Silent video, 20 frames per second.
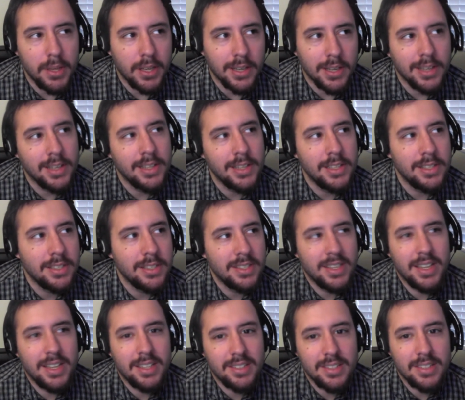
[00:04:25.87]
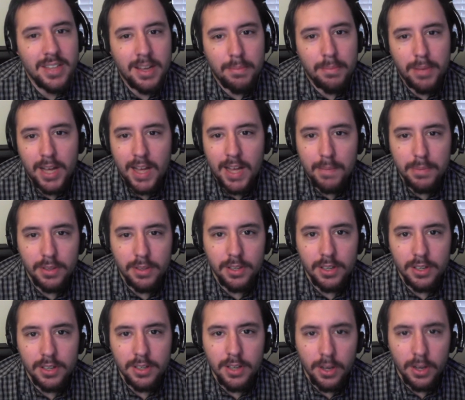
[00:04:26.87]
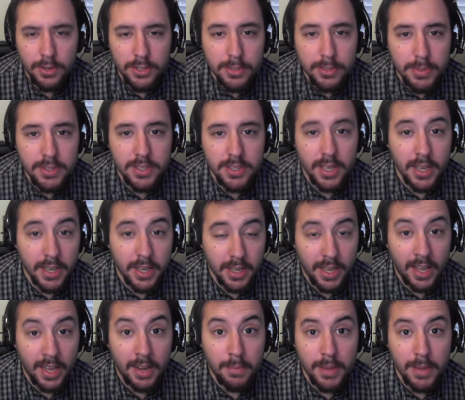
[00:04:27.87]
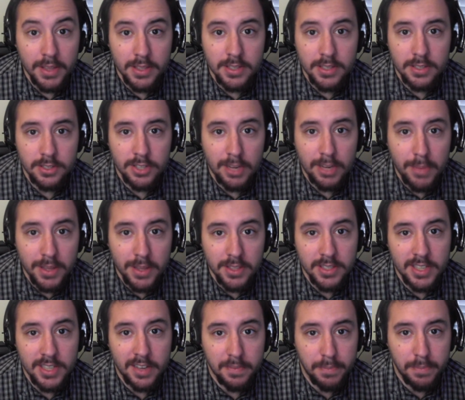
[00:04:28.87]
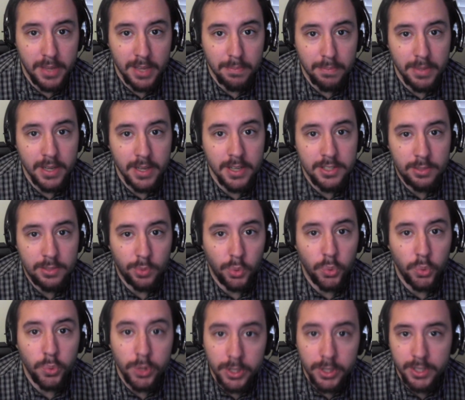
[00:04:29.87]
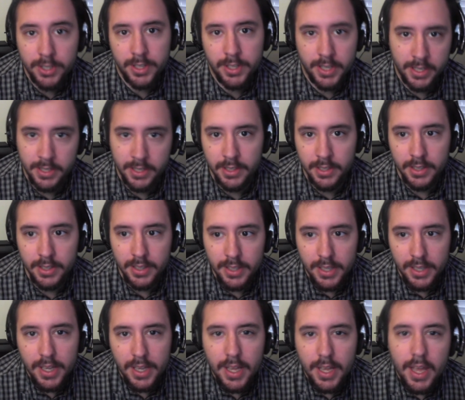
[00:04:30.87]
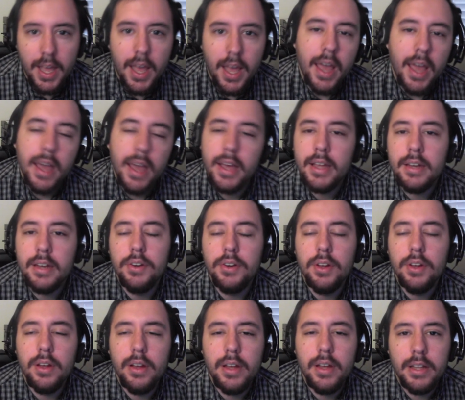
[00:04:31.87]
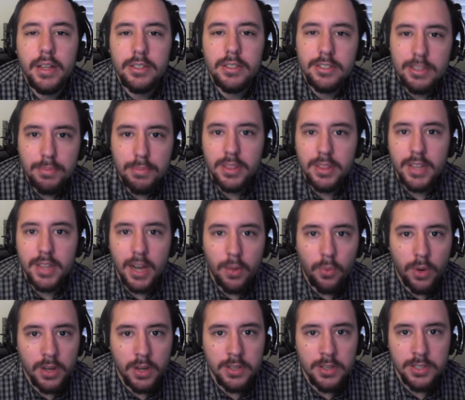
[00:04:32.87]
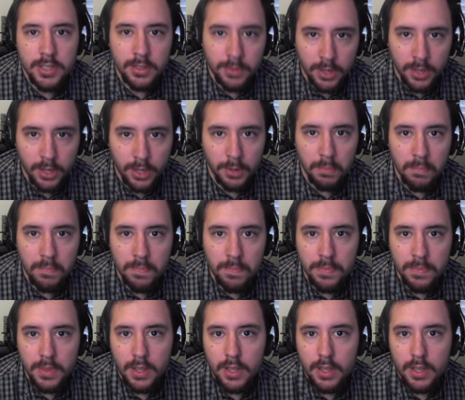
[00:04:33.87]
because it's not popular? No, you should be saying, should I make this off pick because it will work or not? And it's something that I want to see grow.